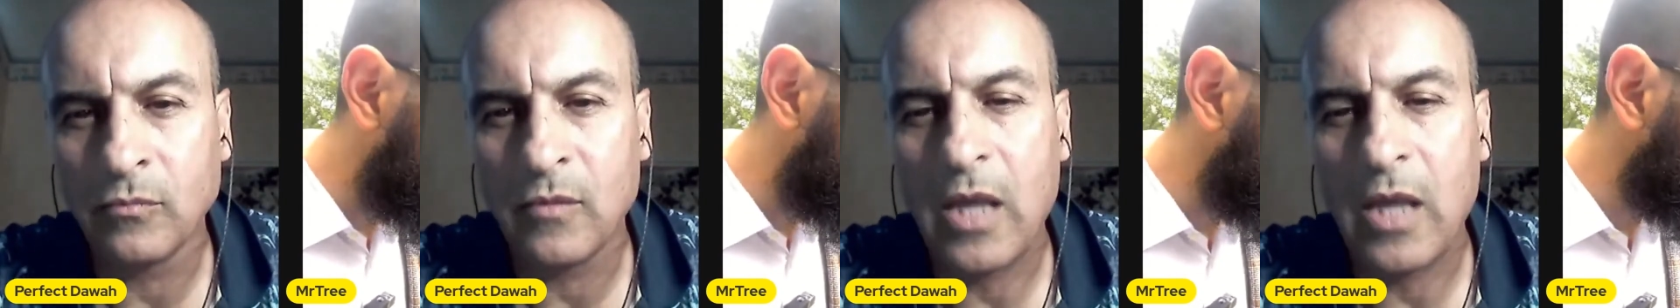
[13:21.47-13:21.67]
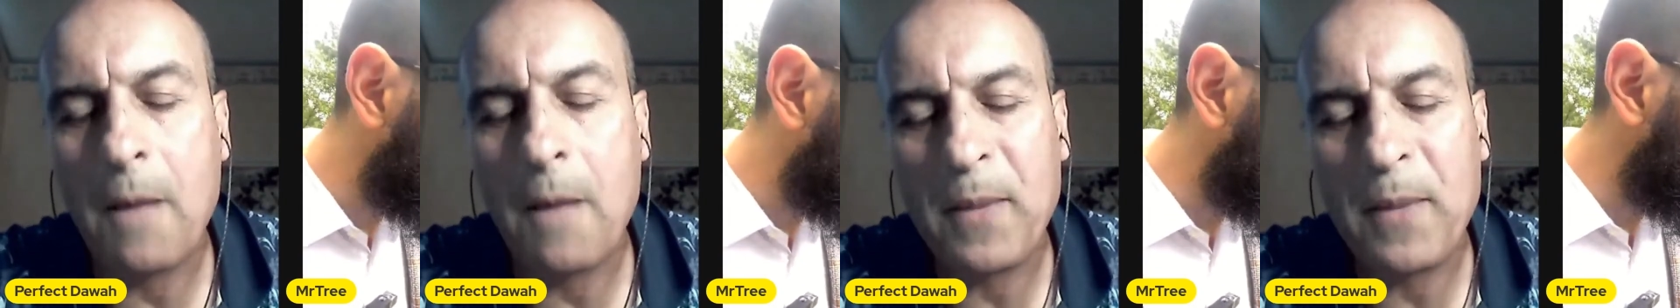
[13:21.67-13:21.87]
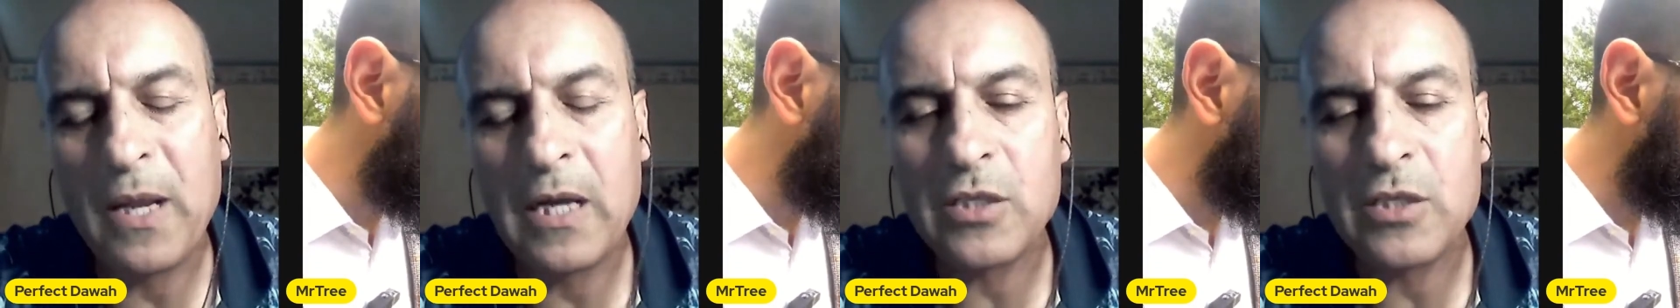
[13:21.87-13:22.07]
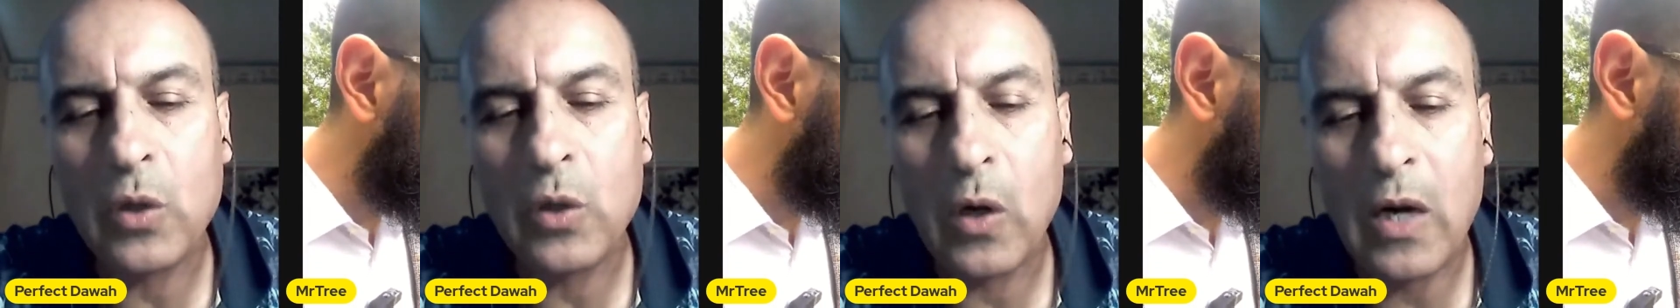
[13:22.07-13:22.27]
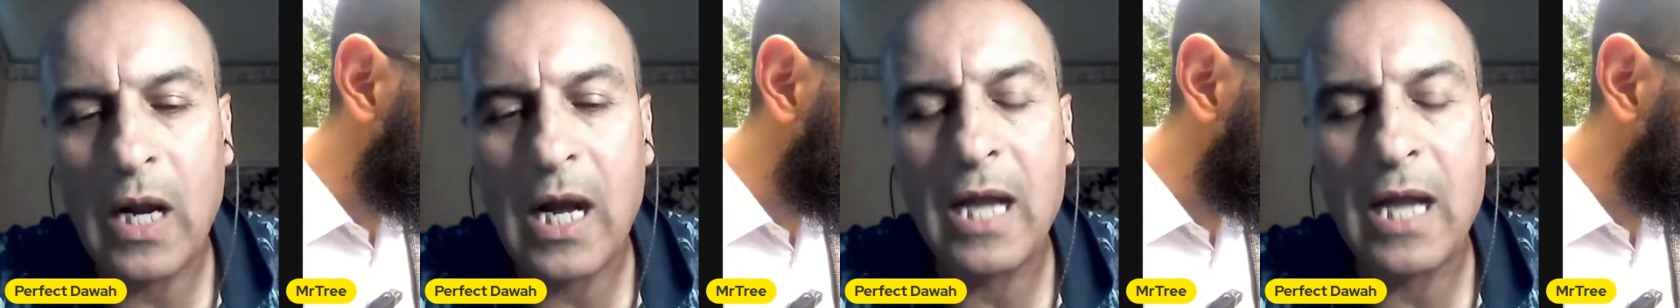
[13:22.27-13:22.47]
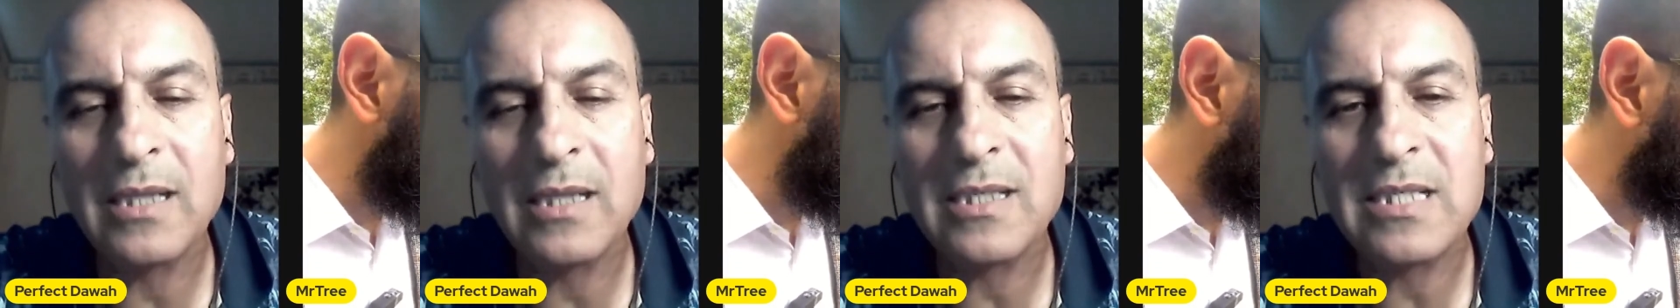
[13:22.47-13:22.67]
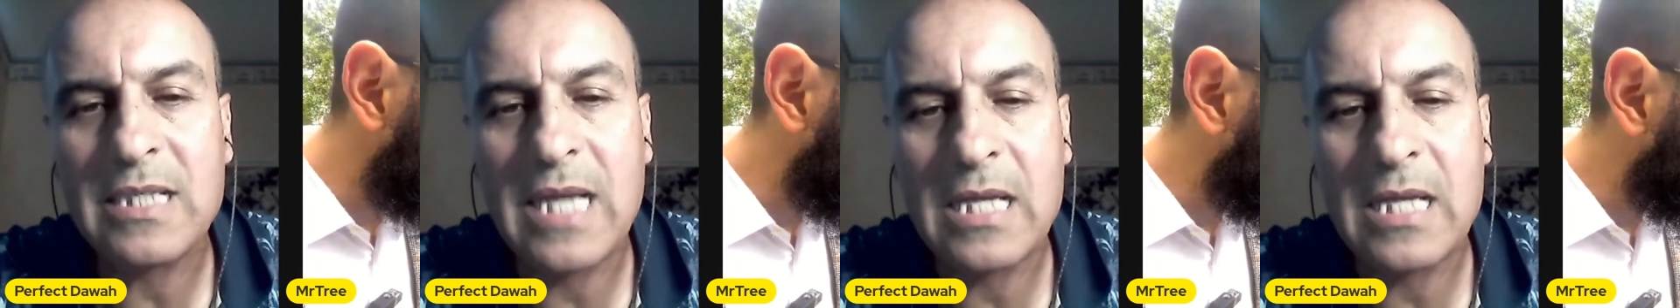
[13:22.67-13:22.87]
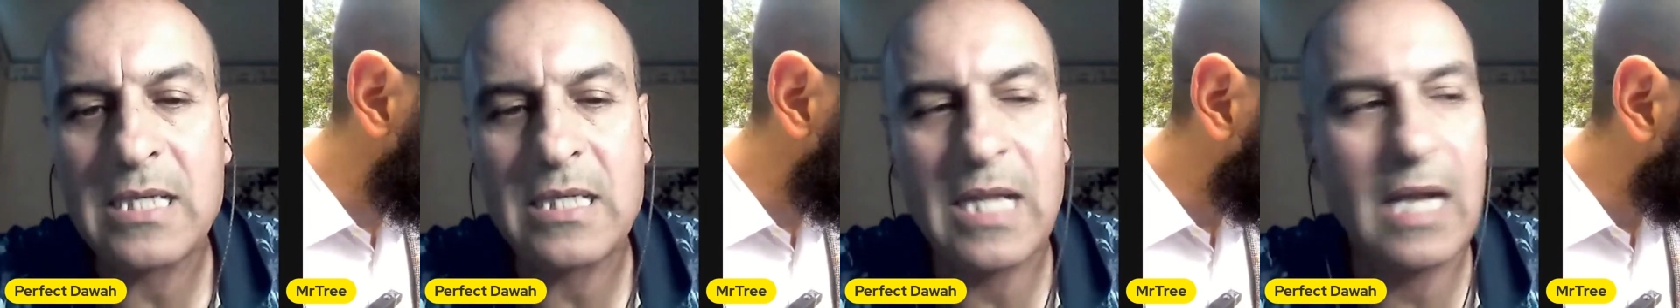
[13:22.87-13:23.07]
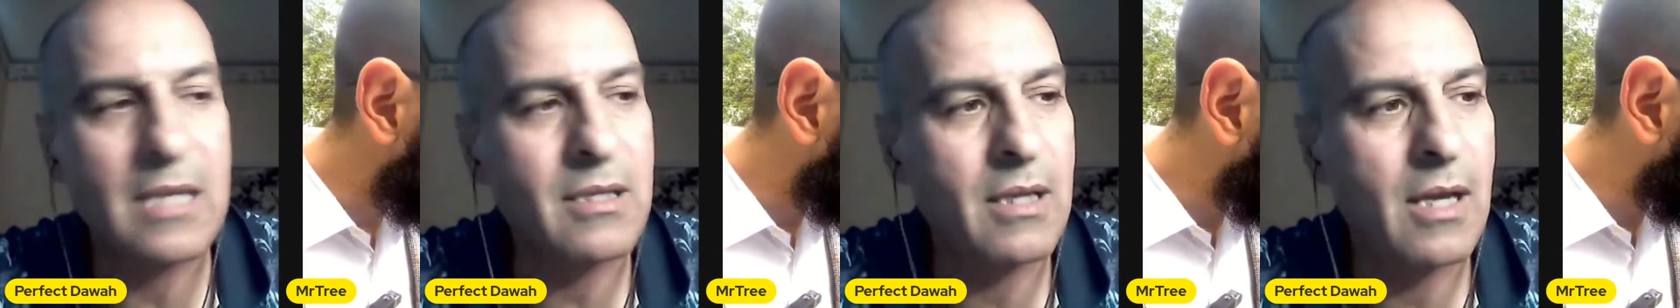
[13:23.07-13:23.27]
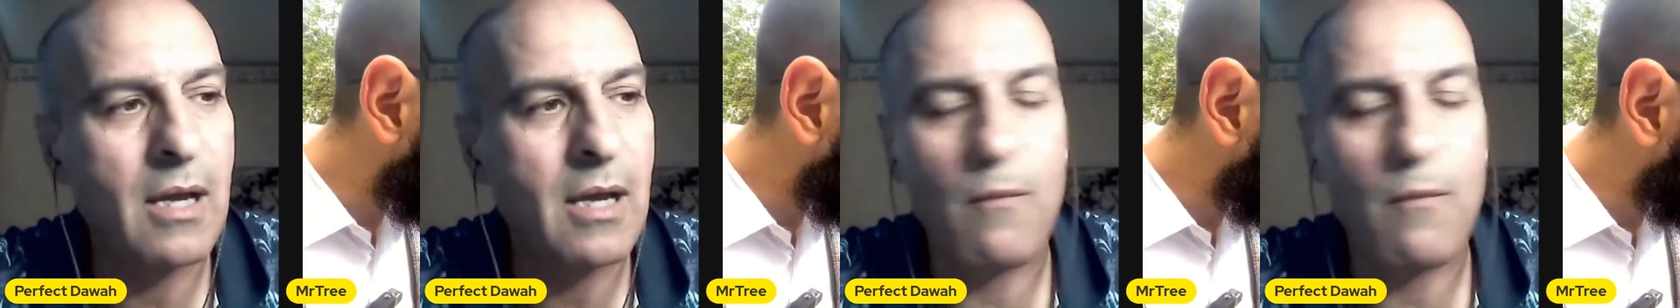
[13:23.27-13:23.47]
Yeah, because Quran says
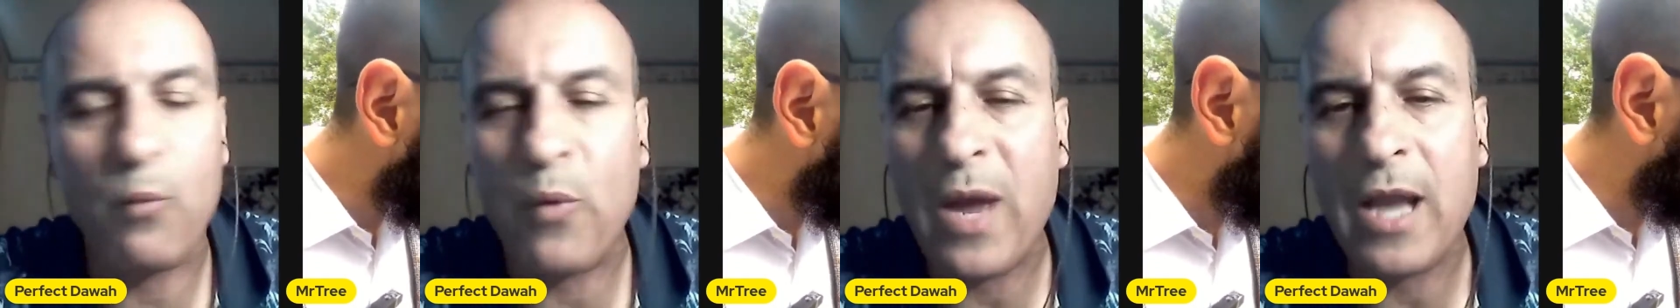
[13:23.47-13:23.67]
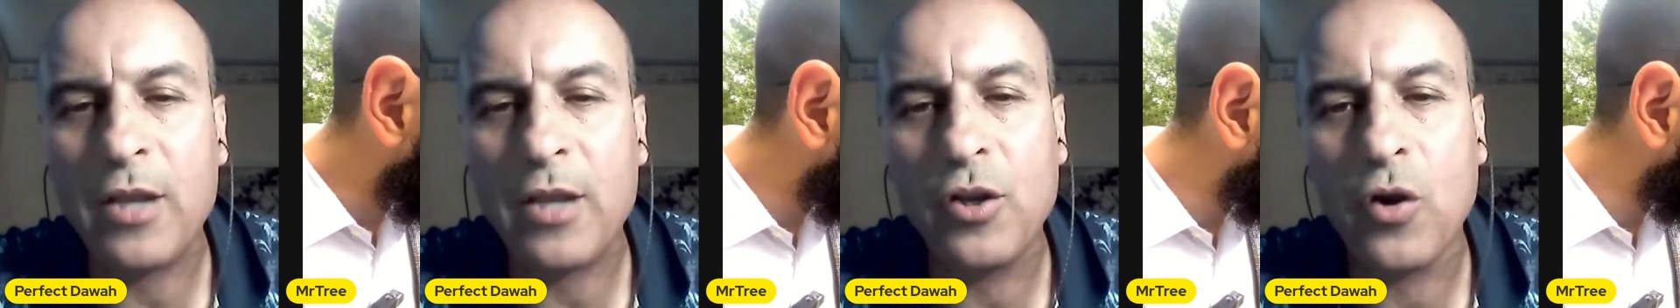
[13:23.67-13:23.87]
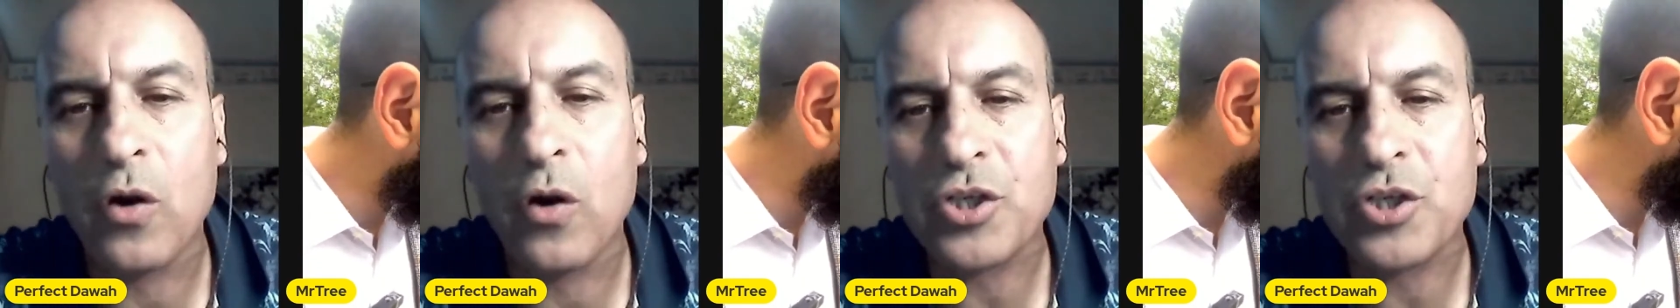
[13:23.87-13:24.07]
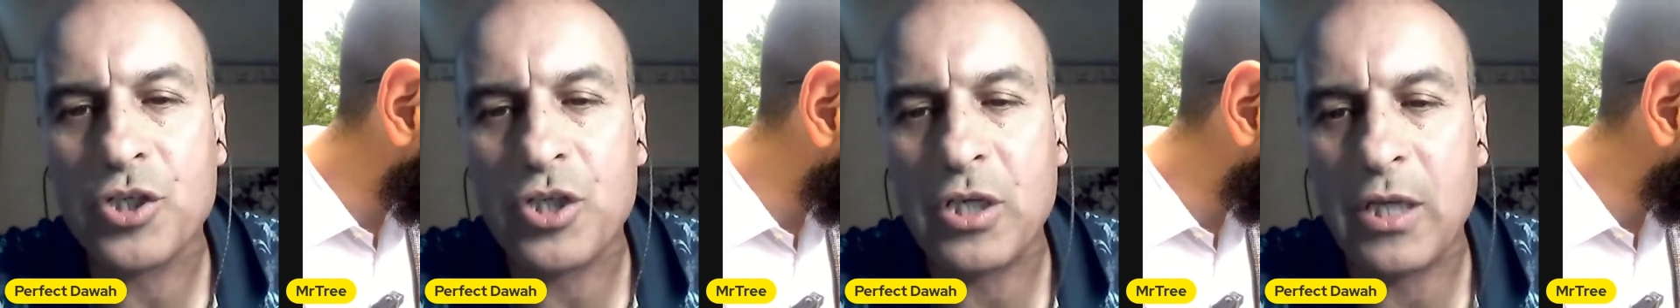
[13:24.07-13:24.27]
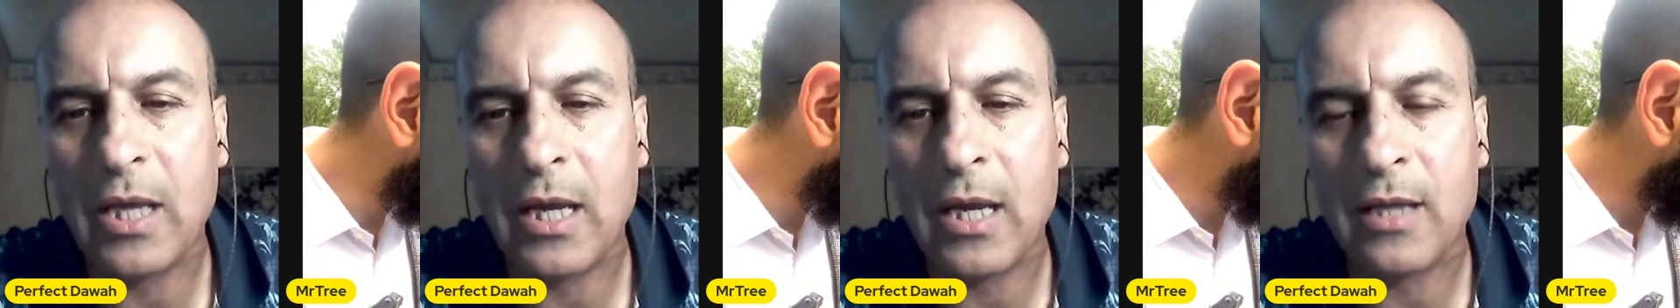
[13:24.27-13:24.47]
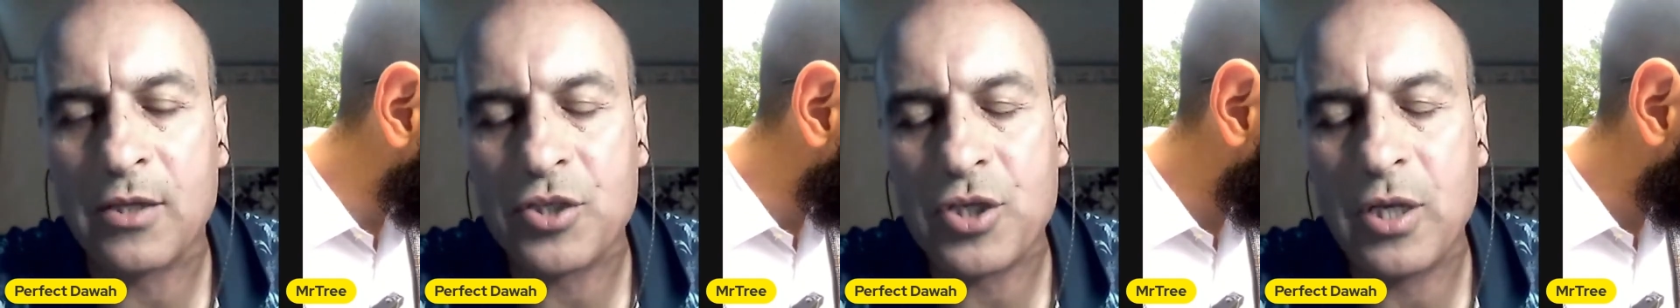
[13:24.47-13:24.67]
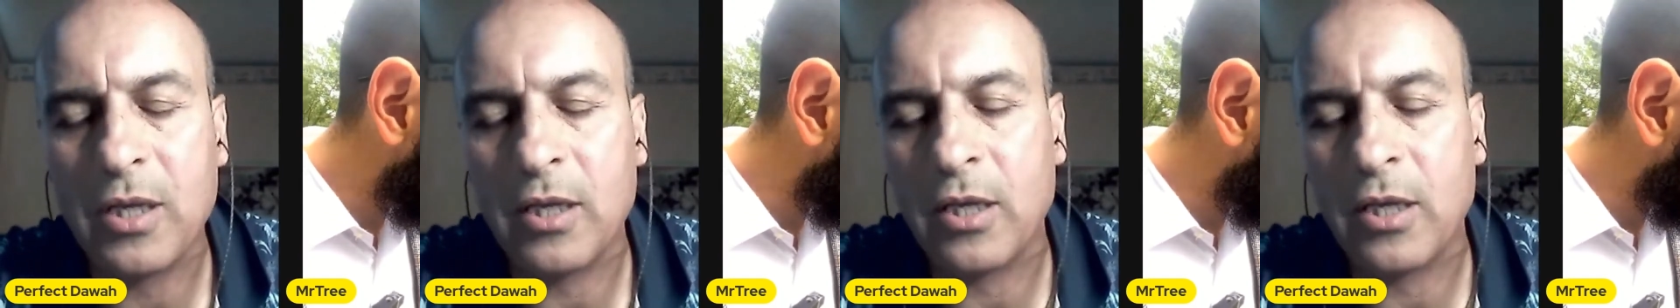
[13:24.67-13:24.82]
that uh, when your uh,